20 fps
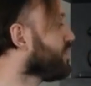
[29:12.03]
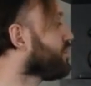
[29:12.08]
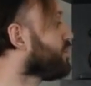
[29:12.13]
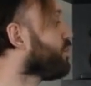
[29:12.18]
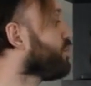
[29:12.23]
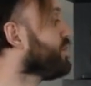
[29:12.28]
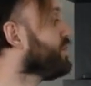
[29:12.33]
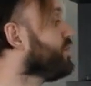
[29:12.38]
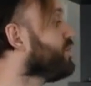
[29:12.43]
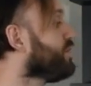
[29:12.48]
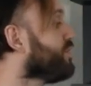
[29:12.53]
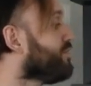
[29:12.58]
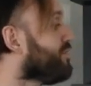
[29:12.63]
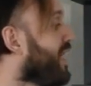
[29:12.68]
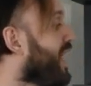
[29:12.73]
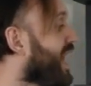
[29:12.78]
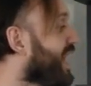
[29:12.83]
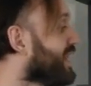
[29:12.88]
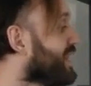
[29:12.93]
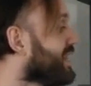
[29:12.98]
So when you
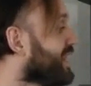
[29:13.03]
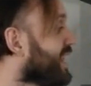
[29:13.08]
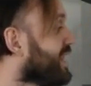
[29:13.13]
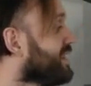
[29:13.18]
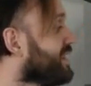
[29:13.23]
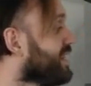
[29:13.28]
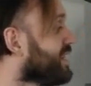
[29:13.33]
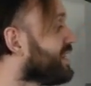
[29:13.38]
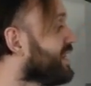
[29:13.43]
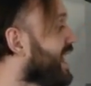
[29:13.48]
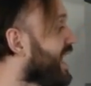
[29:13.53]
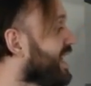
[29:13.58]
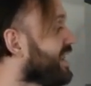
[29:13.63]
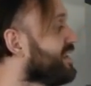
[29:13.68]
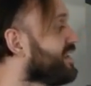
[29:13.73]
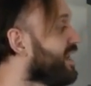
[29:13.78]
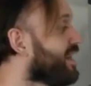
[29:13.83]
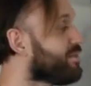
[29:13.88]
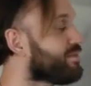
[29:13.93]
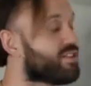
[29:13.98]
divide the
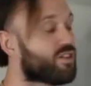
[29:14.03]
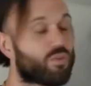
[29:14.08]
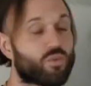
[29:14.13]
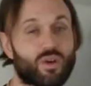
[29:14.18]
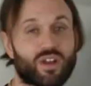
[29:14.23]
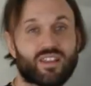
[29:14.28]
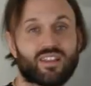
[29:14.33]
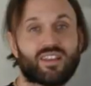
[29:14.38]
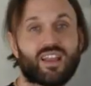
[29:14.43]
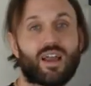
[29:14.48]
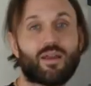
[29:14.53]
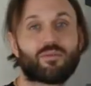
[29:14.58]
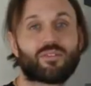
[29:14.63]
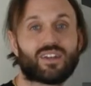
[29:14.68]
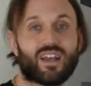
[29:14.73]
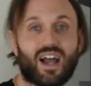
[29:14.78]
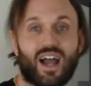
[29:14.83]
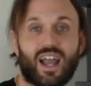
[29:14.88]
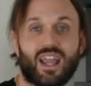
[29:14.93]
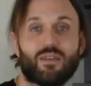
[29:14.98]
length times the width times
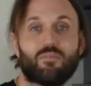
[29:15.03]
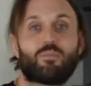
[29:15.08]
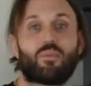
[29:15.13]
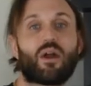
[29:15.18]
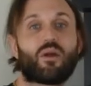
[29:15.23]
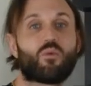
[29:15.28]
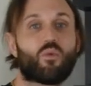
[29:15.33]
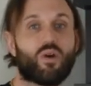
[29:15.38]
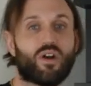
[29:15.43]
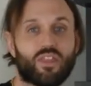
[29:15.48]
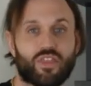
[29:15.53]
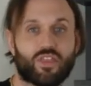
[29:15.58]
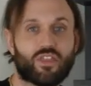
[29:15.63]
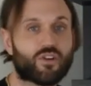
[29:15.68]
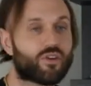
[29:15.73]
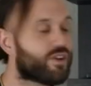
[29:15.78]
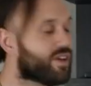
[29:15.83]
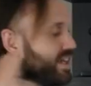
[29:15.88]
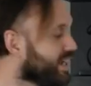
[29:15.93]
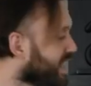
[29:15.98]
the height by
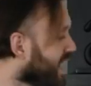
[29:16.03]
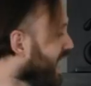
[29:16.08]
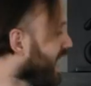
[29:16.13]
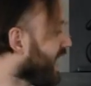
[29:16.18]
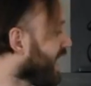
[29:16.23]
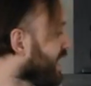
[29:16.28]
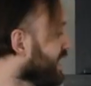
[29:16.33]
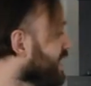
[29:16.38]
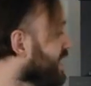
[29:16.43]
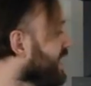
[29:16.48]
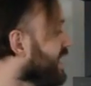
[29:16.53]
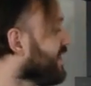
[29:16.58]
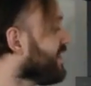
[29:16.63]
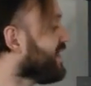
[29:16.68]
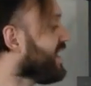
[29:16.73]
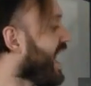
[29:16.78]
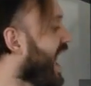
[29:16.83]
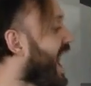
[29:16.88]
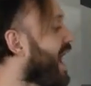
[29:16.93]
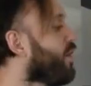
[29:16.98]
139,
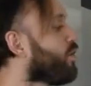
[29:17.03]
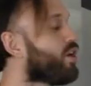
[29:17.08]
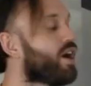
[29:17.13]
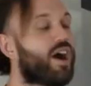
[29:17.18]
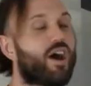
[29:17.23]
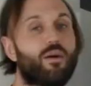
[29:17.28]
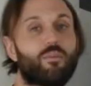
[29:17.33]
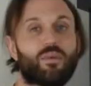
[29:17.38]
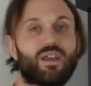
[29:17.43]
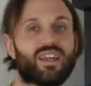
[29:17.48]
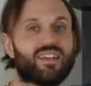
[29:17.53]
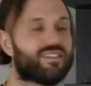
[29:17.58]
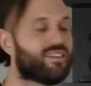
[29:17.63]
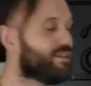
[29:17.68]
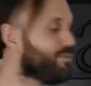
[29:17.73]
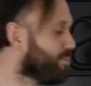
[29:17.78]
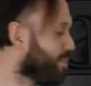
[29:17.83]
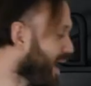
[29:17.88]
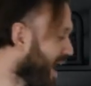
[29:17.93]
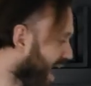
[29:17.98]
the outcome is
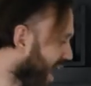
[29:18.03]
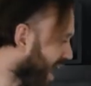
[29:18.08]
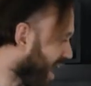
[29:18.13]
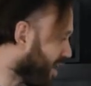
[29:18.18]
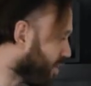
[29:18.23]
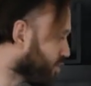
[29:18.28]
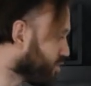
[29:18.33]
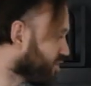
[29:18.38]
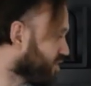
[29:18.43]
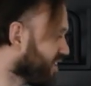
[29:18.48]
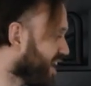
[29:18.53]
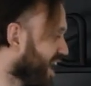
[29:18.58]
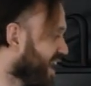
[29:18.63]
in pounds.